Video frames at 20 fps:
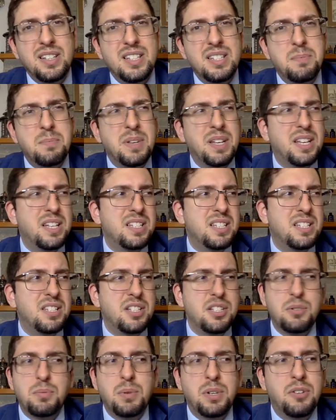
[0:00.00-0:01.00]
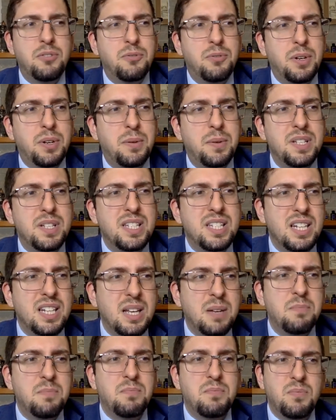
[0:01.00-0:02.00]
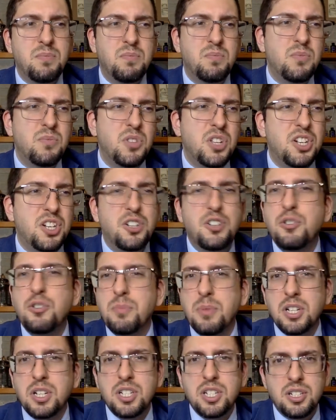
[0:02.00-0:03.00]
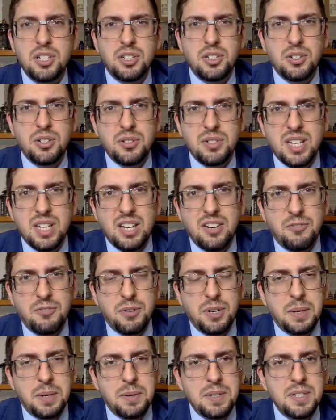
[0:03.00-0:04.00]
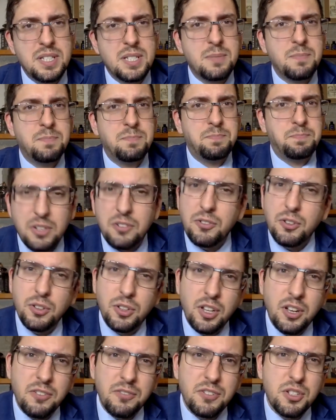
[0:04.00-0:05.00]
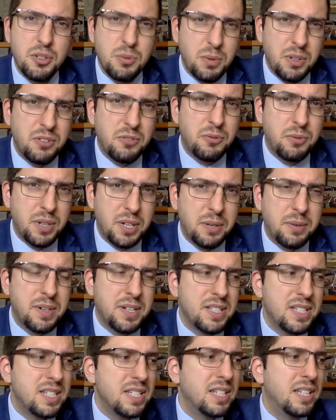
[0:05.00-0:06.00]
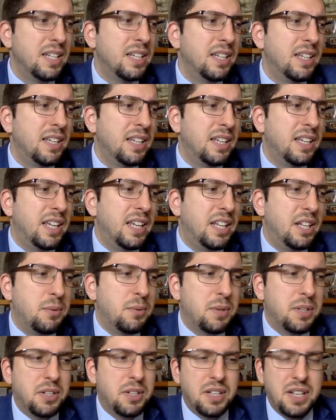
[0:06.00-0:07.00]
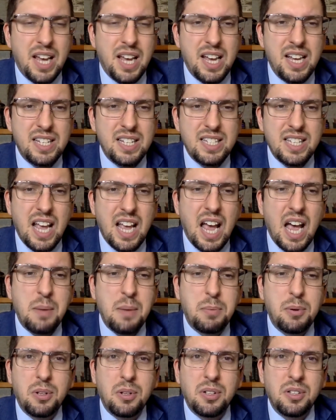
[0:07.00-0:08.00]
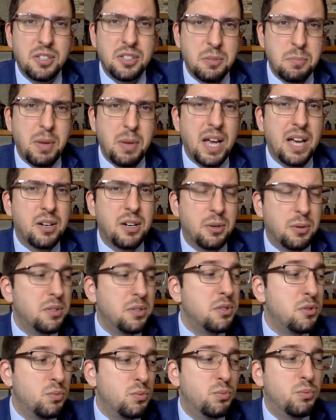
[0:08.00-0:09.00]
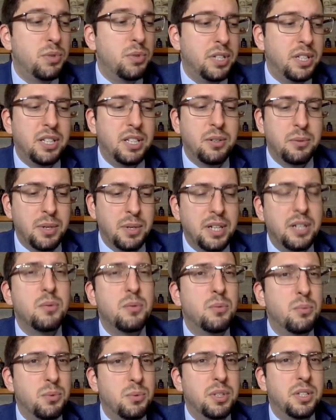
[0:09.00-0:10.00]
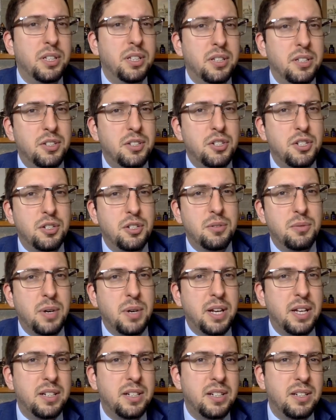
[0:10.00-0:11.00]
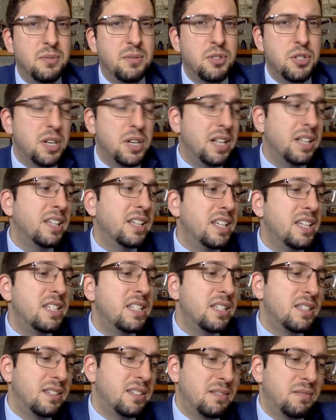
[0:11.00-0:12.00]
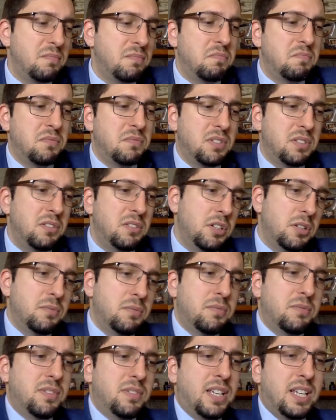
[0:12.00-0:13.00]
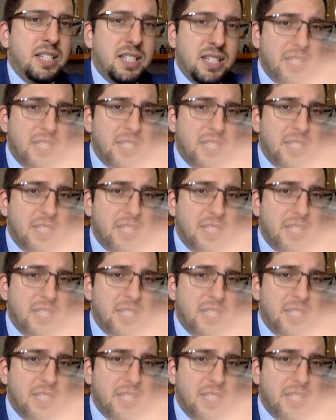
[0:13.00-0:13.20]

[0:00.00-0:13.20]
It's because it's a sweet fragrance and I'm not too much into those kind of fragrance. But if you love sweet fragrance, you want a nice apple tobacco, it's really great, really good. You should try it. You should at least, get a